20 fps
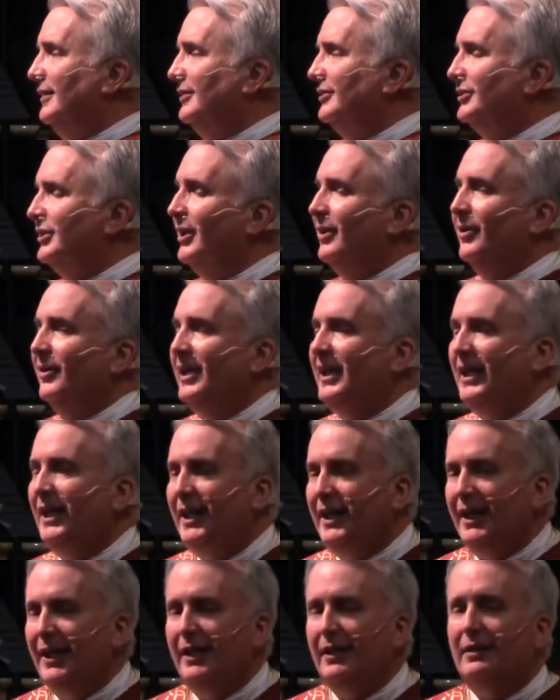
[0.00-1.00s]
So
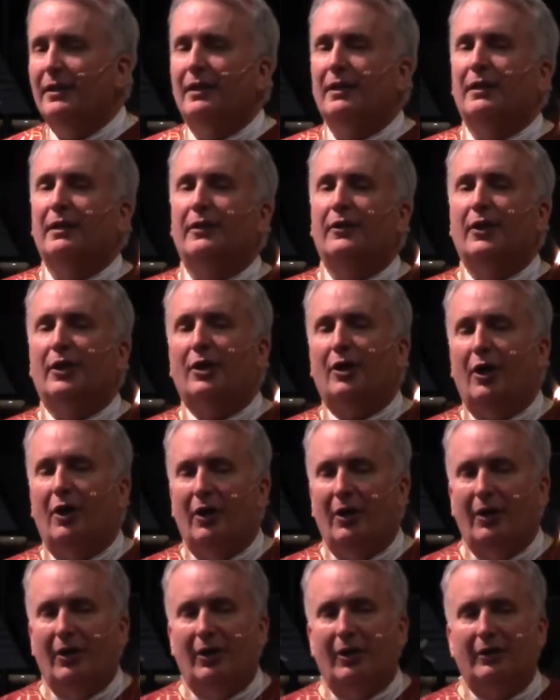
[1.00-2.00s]
heed the
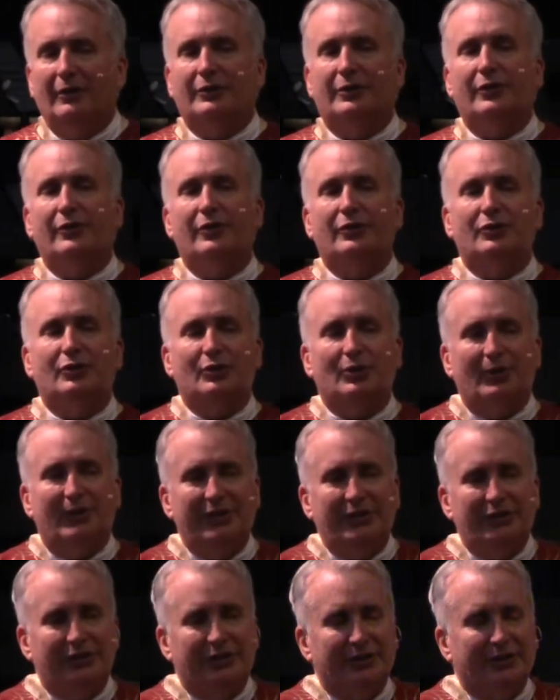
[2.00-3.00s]
call to the
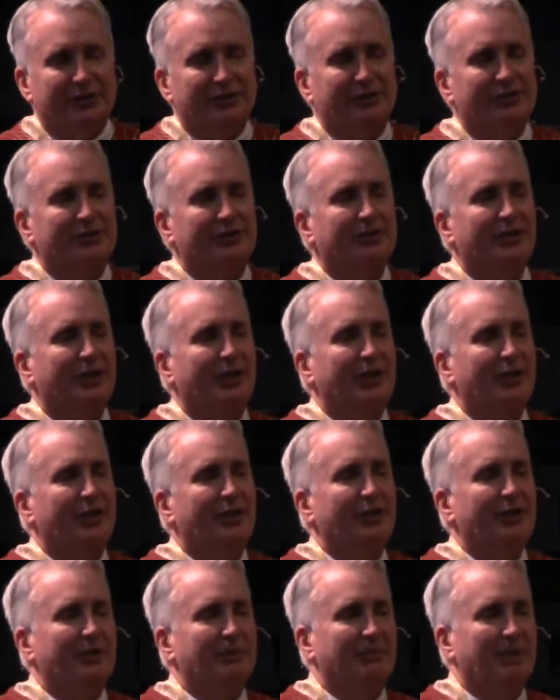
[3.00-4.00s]
choices
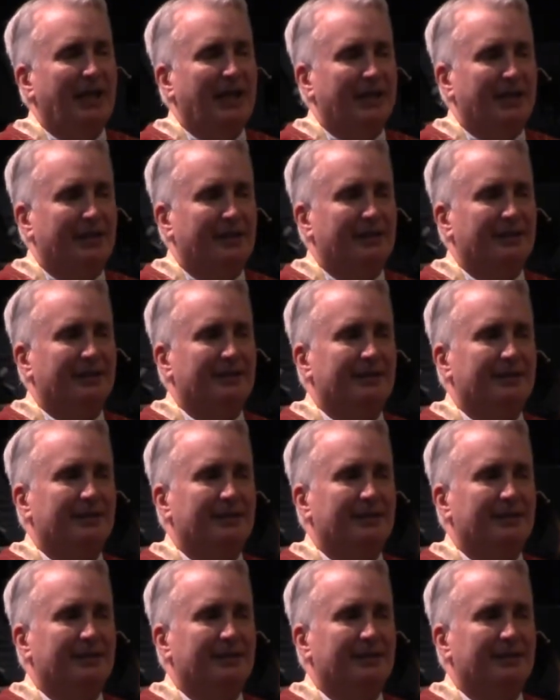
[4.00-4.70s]
you make.